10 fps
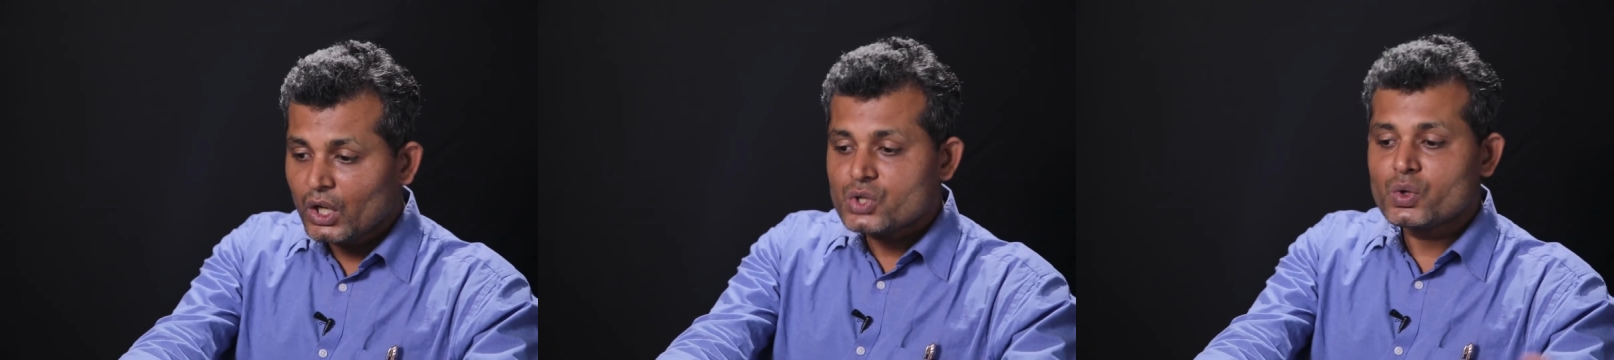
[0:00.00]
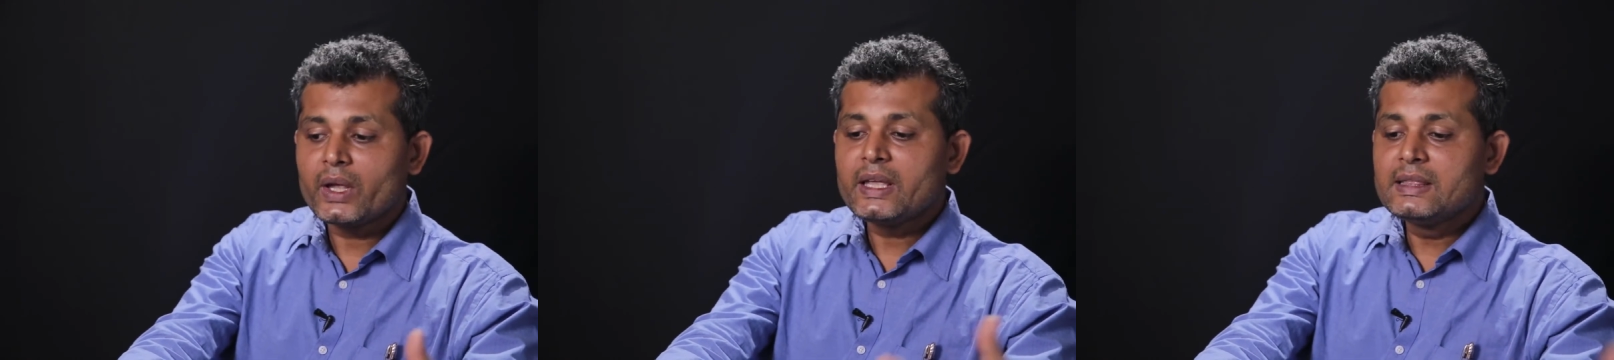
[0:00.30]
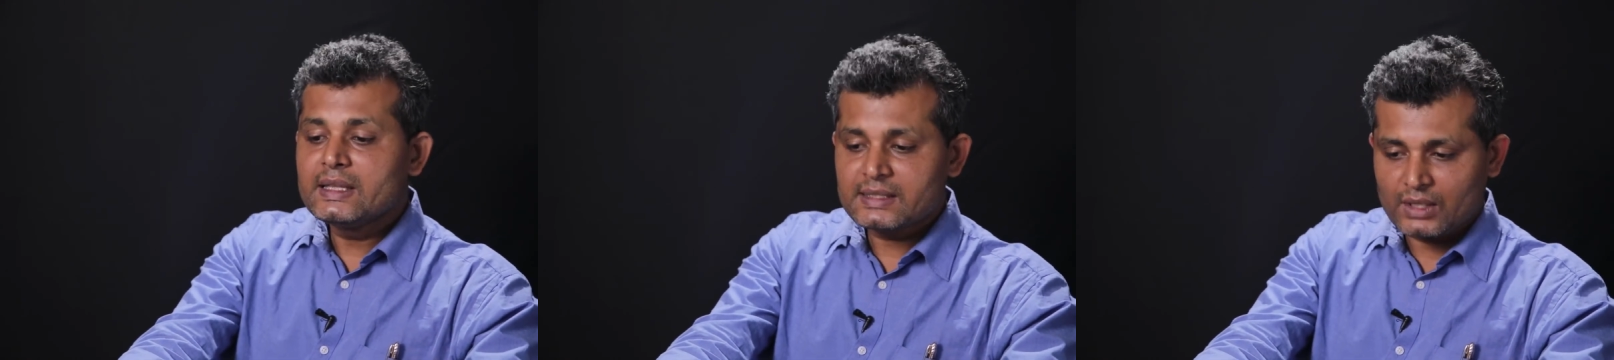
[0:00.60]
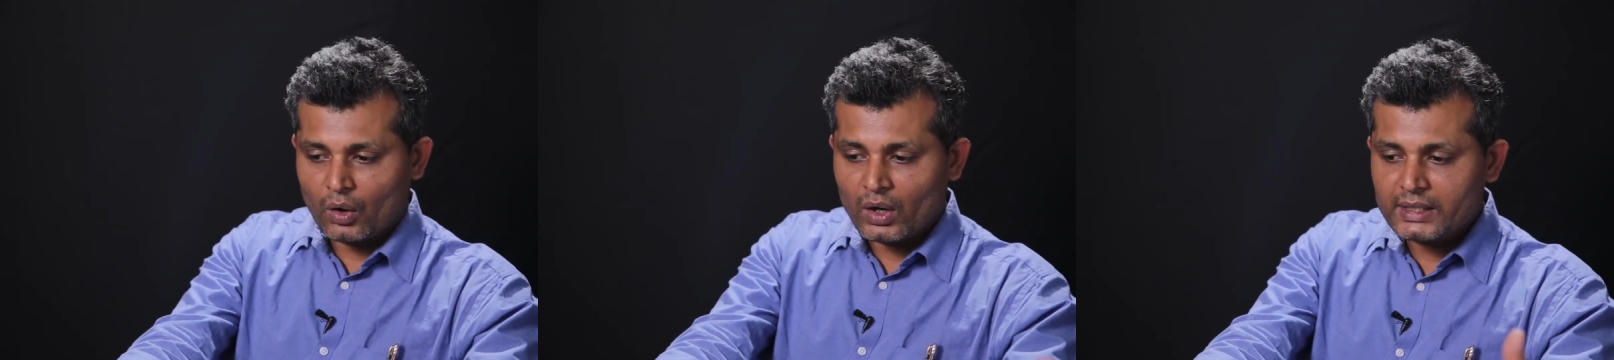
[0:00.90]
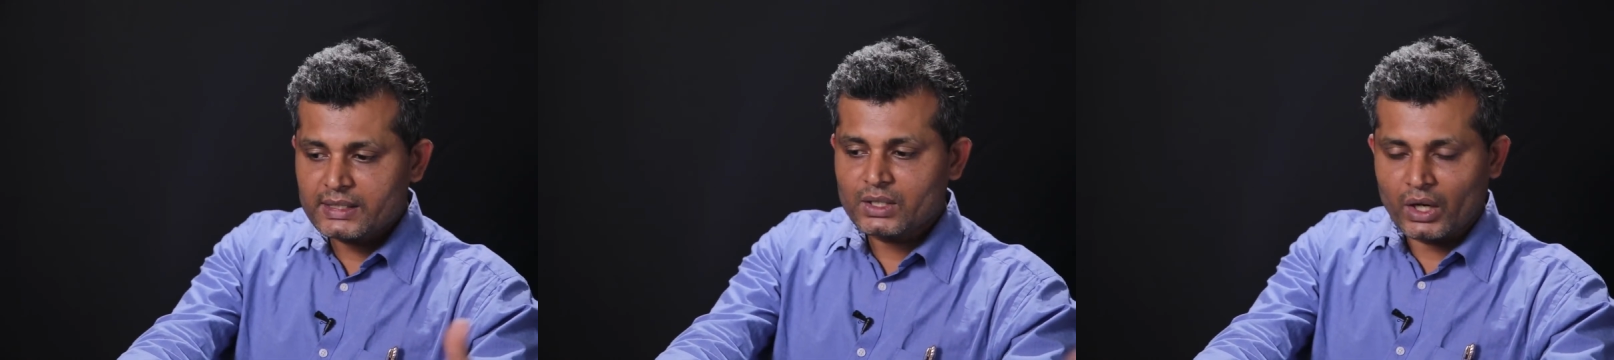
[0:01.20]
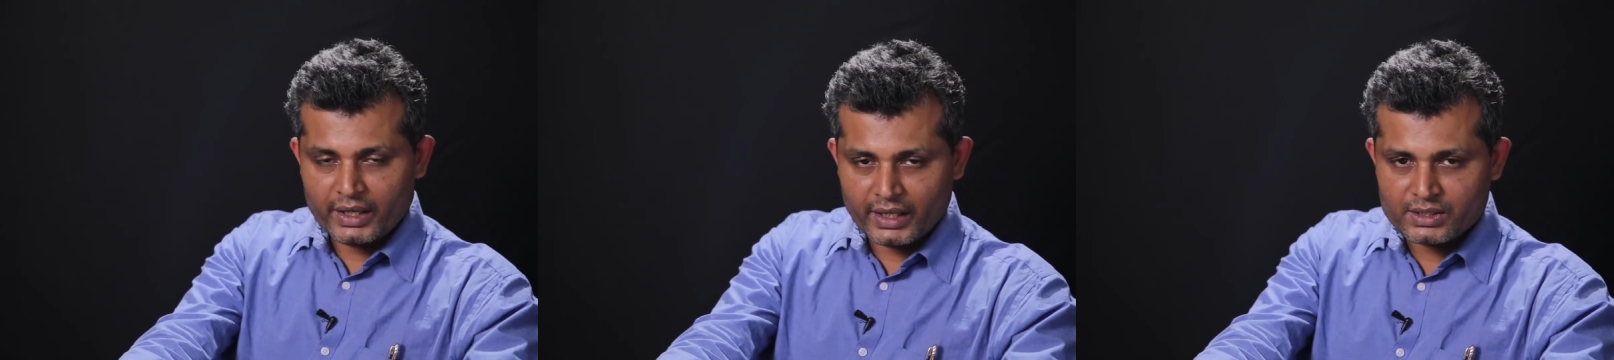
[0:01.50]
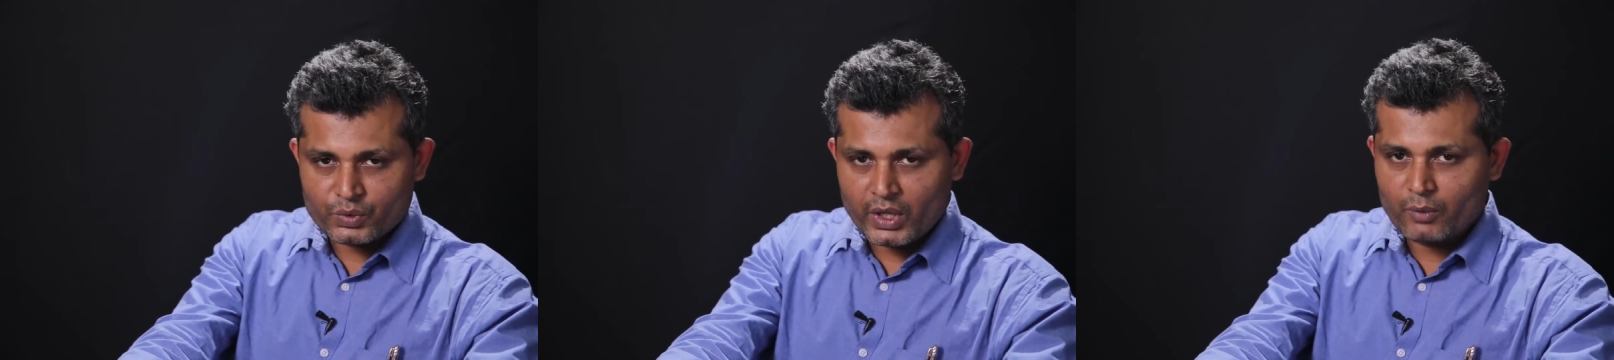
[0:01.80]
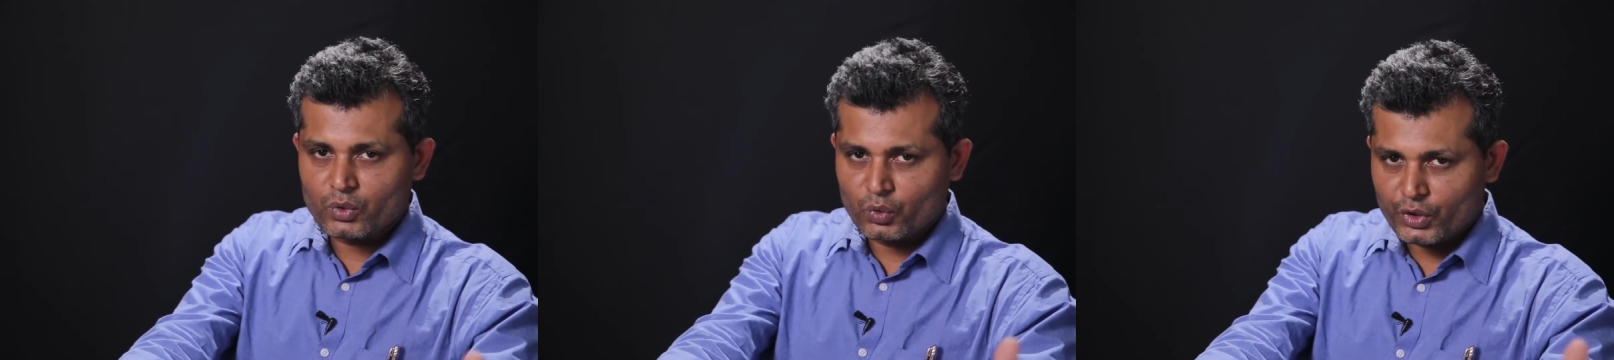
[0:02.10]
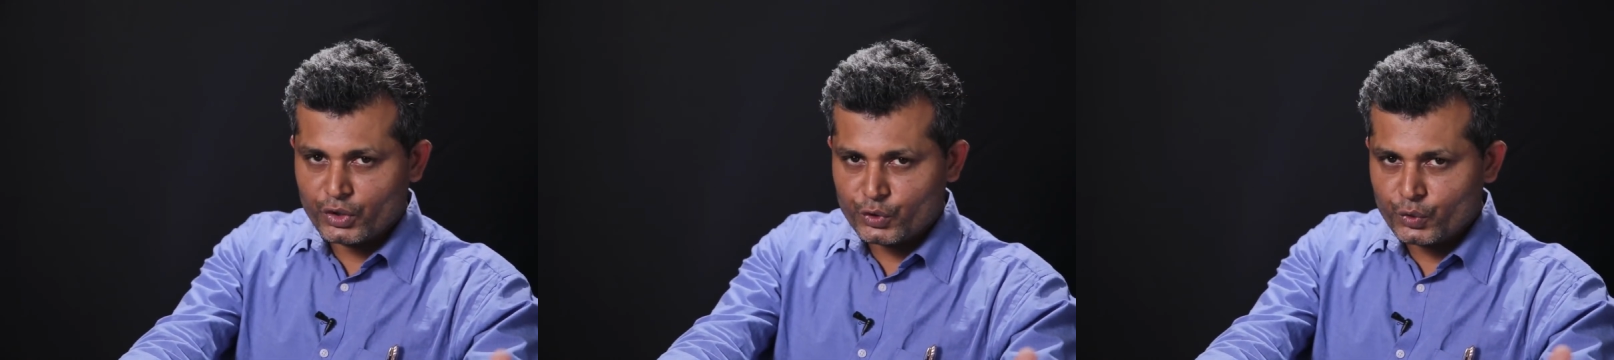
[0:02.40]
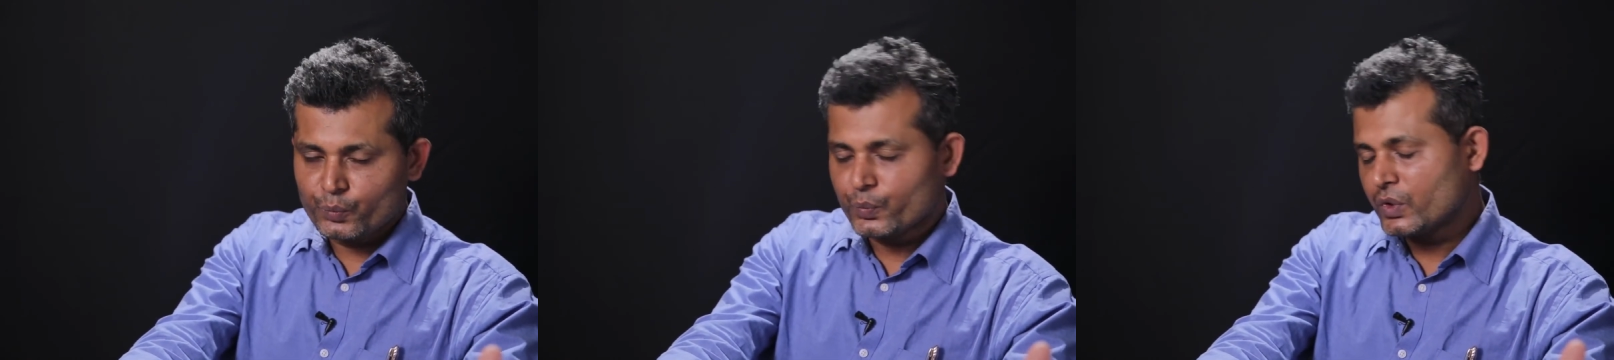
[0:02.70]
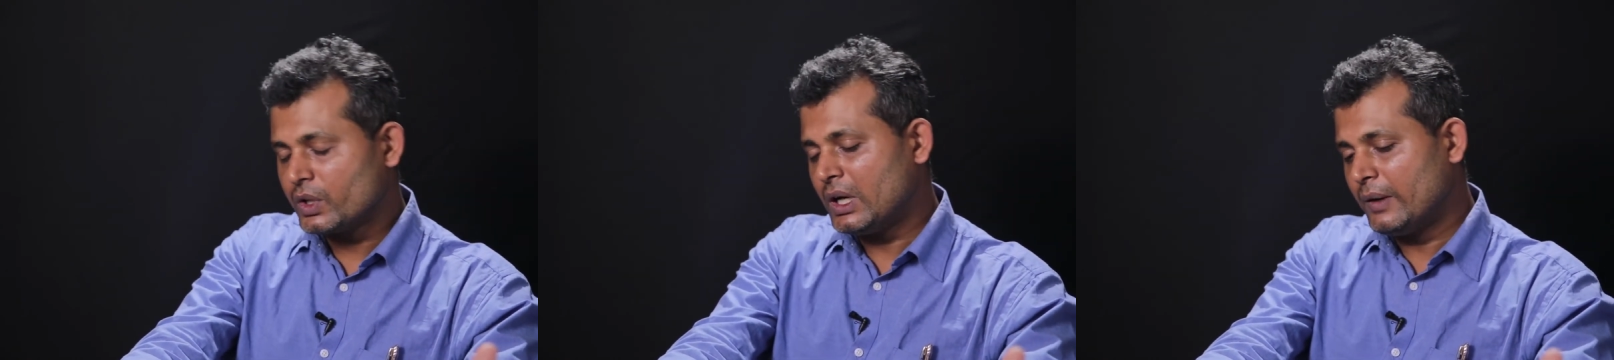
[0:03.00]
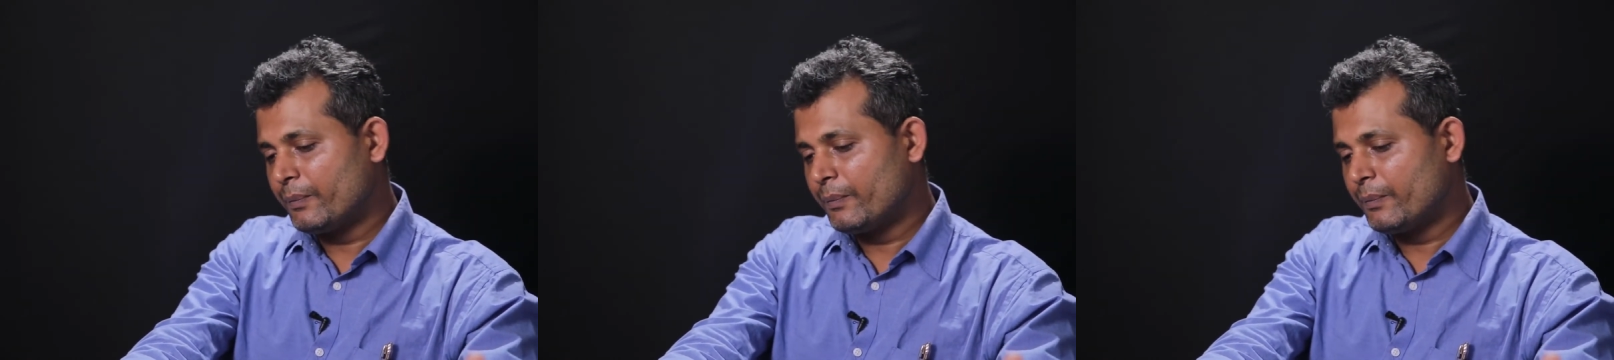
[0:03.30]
So in this all this context, we have to look into the